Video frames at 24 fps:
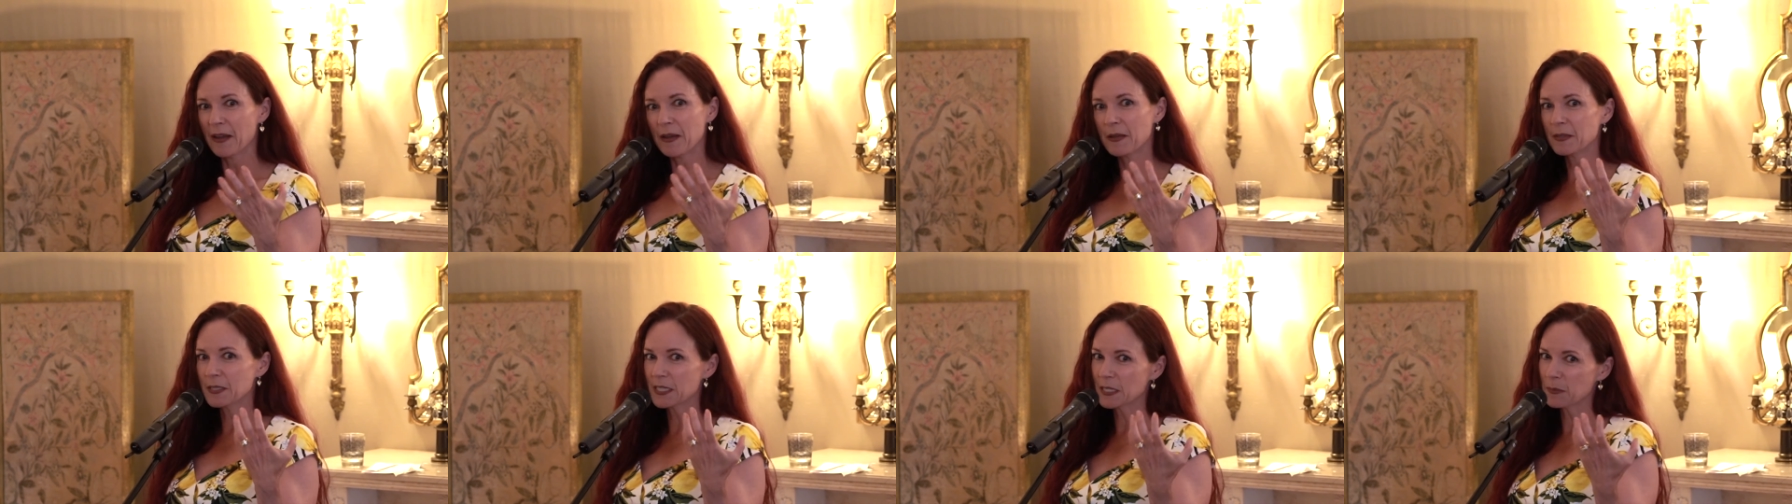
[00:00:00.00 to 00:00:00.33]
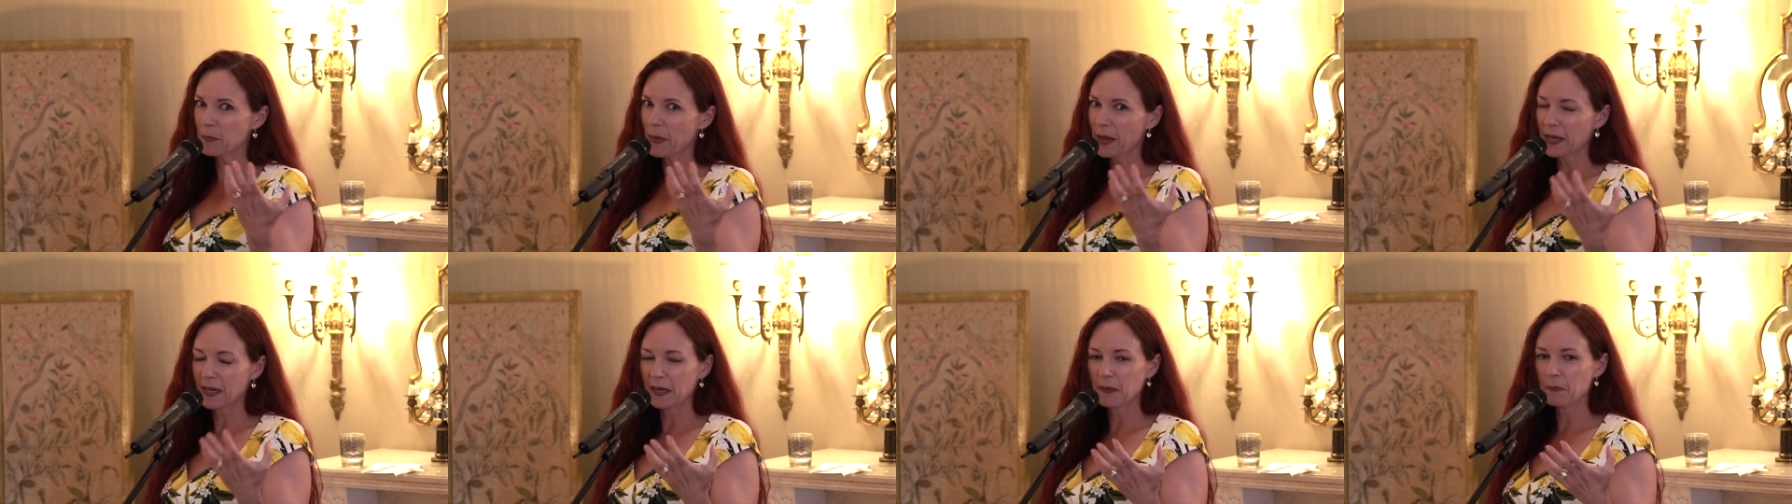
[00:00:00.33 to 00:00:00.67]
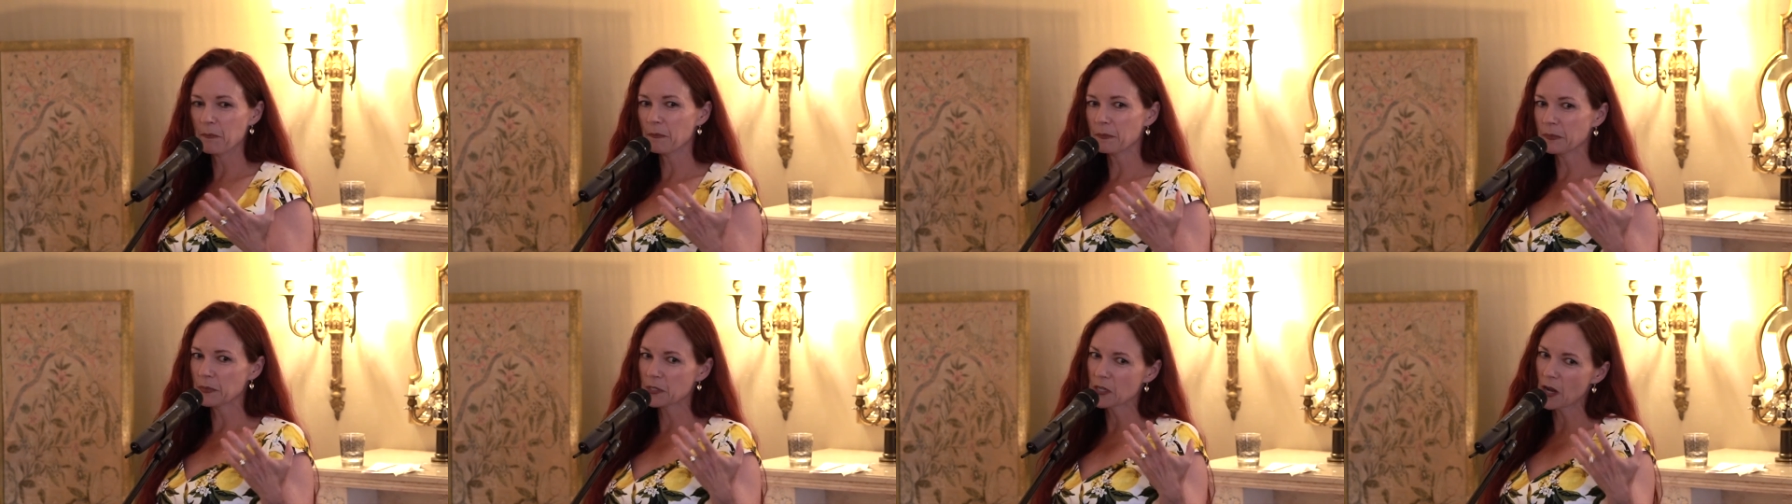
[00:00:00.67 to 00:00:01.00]
This man
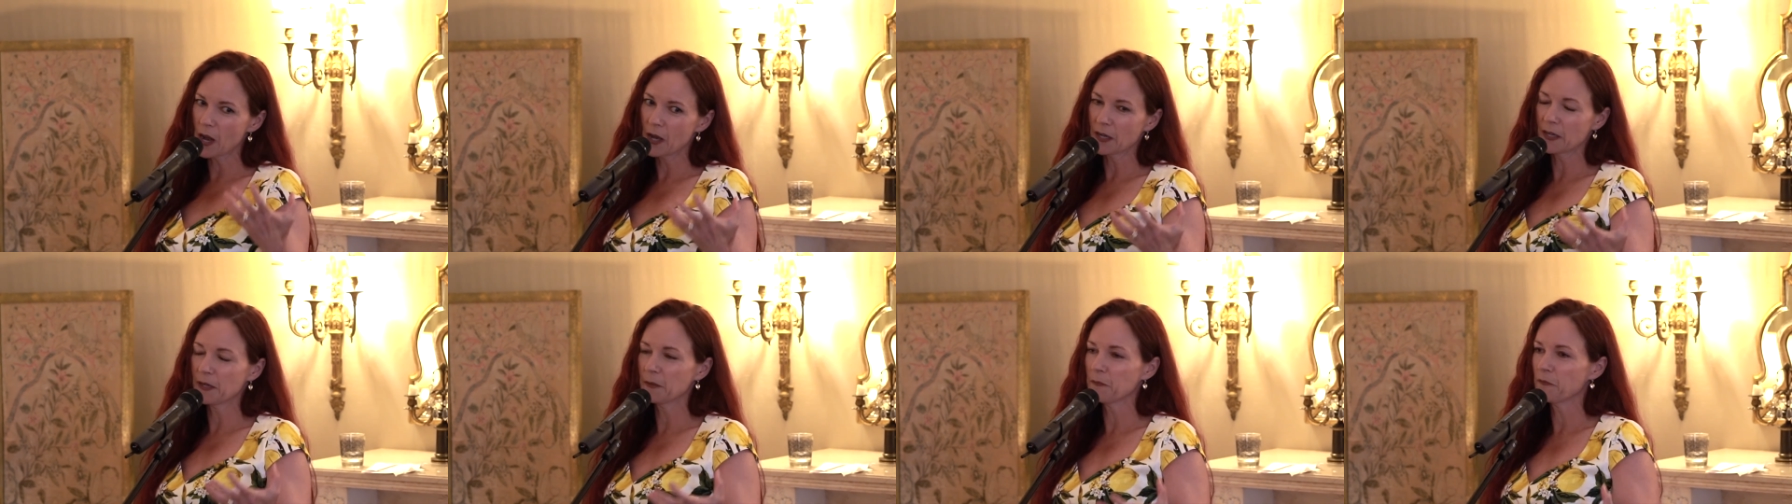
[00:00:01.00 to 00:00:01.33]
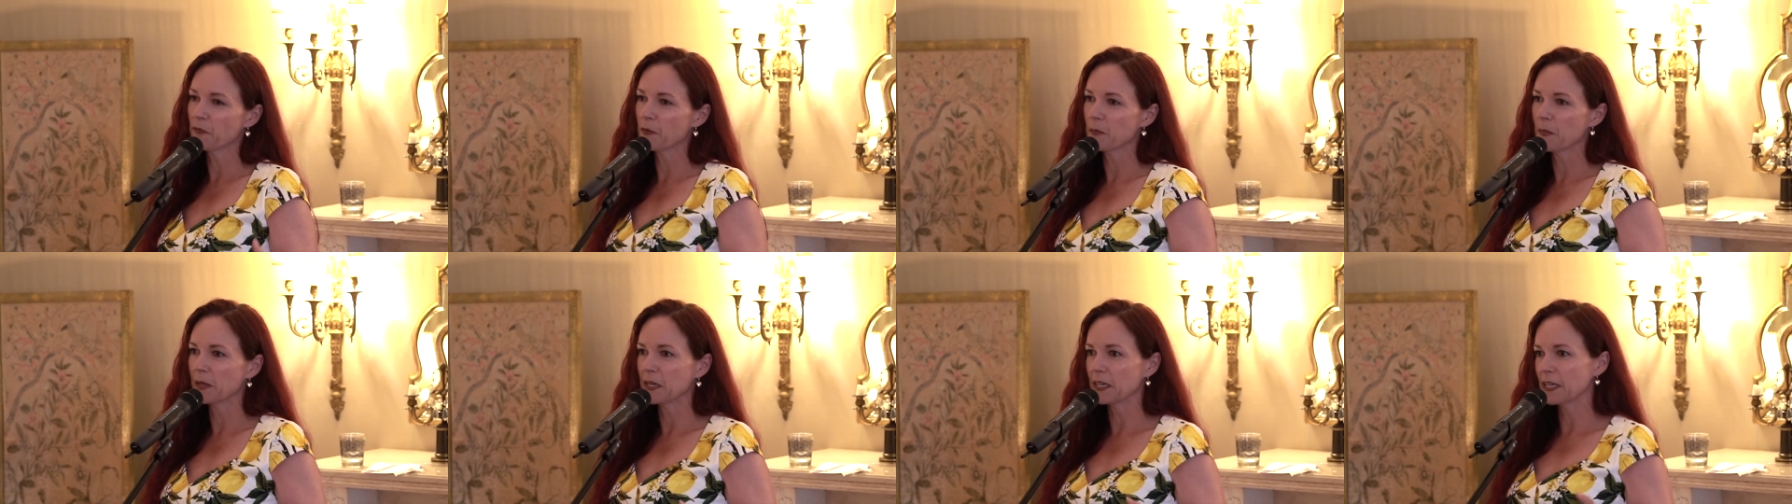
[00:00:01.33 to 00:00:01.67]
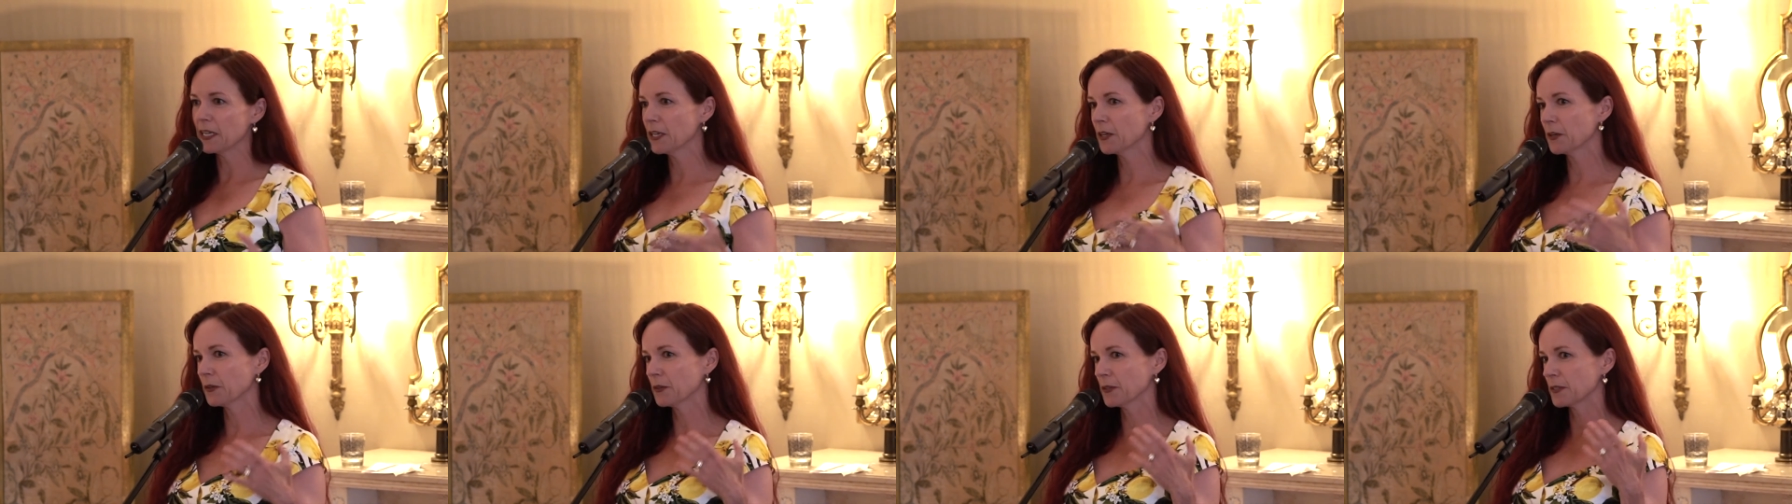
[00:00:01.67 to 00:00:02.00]
had taught him for many
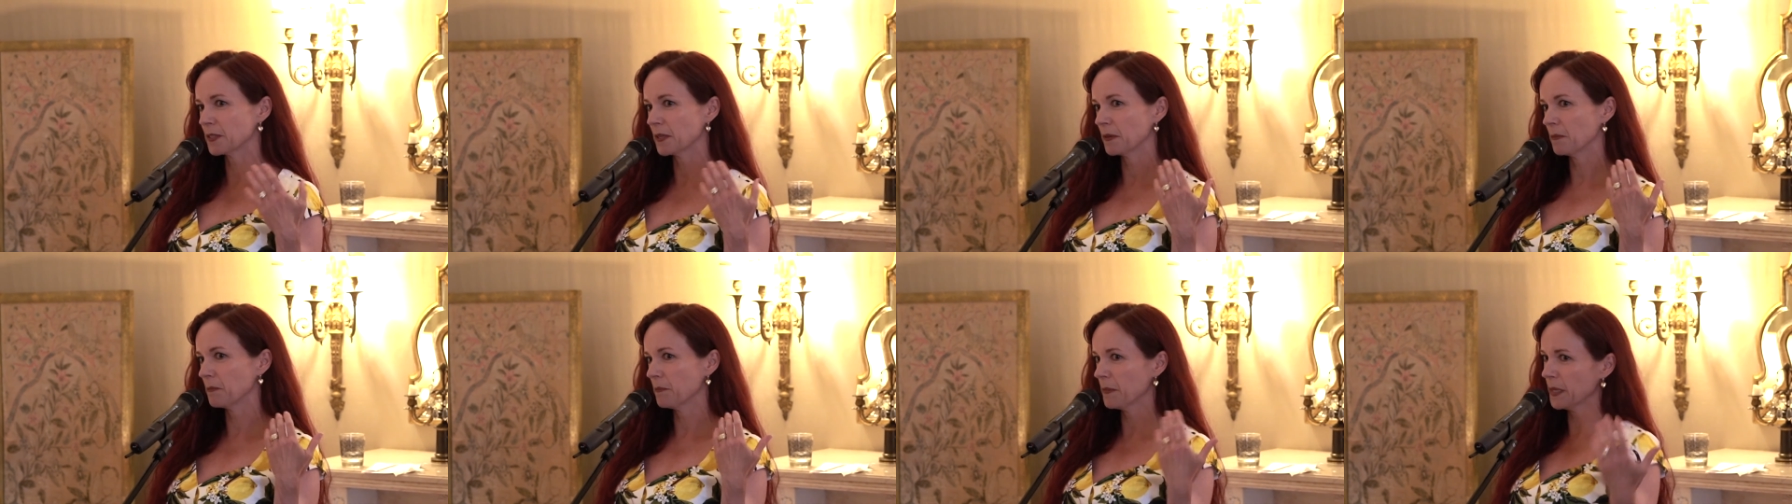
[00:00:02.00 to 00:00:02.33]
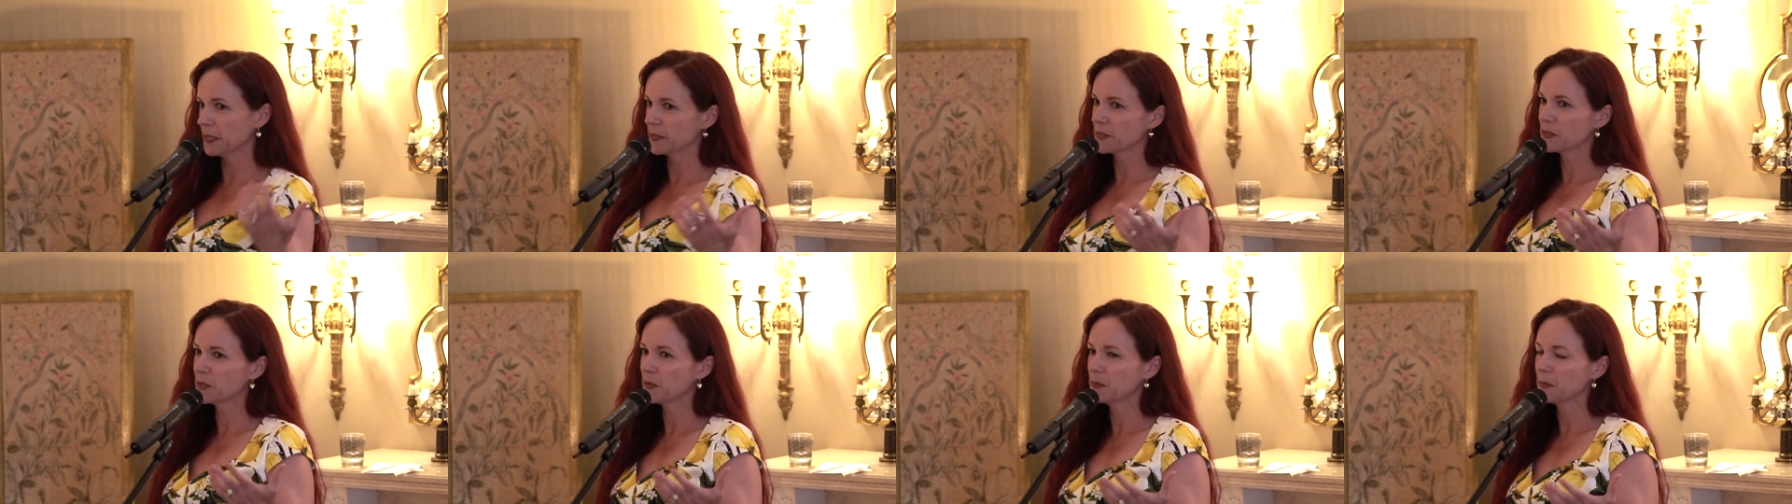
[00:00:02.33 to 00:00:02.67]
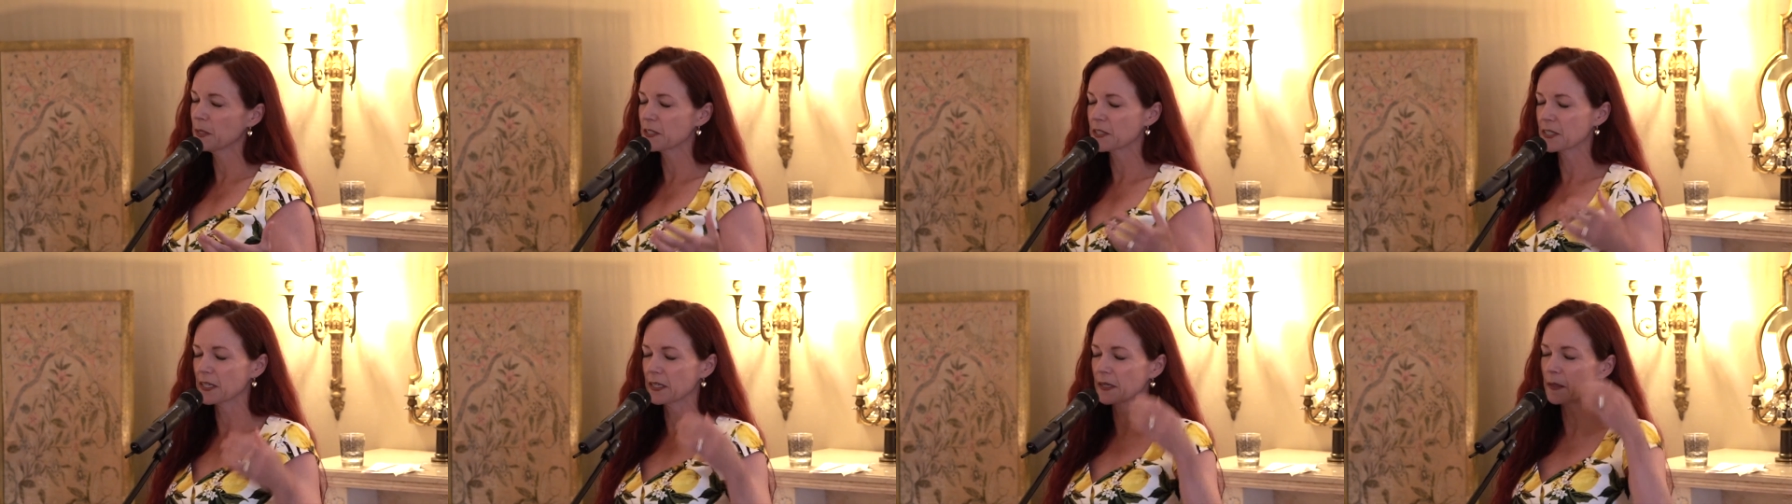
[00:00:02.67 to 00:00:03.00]
years and meant so
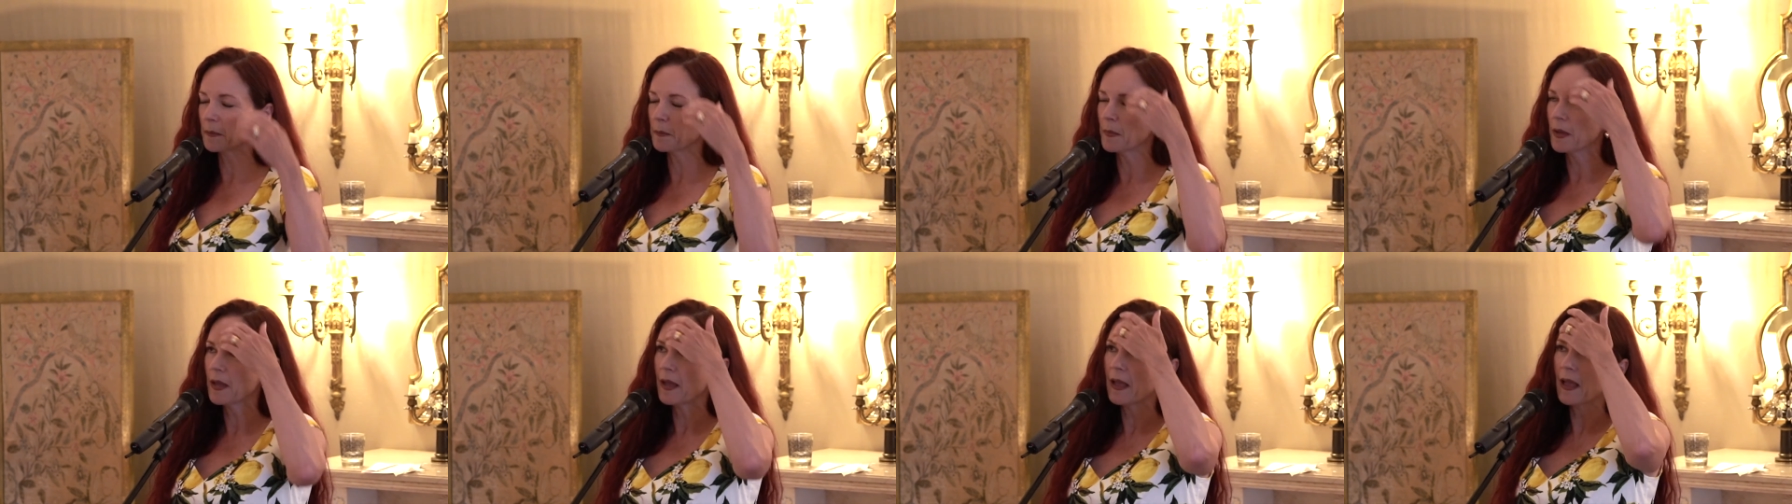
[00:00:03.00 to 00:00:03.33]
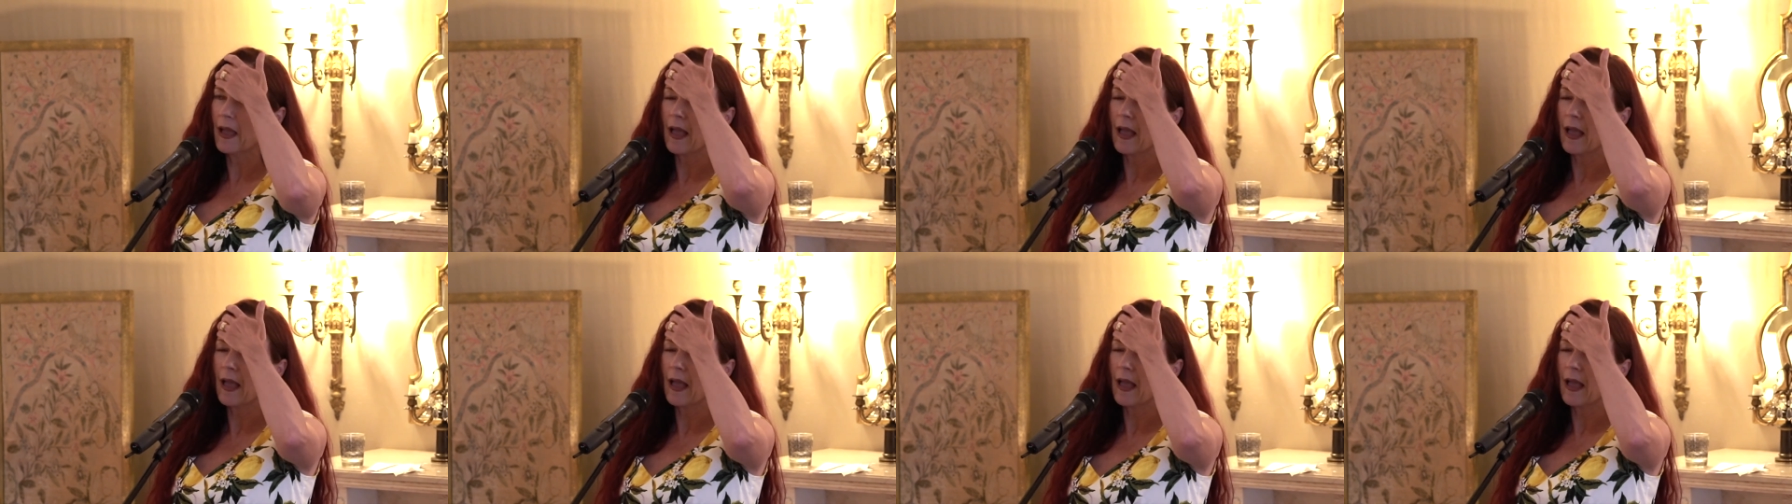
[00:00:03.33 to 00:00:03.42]
much to him.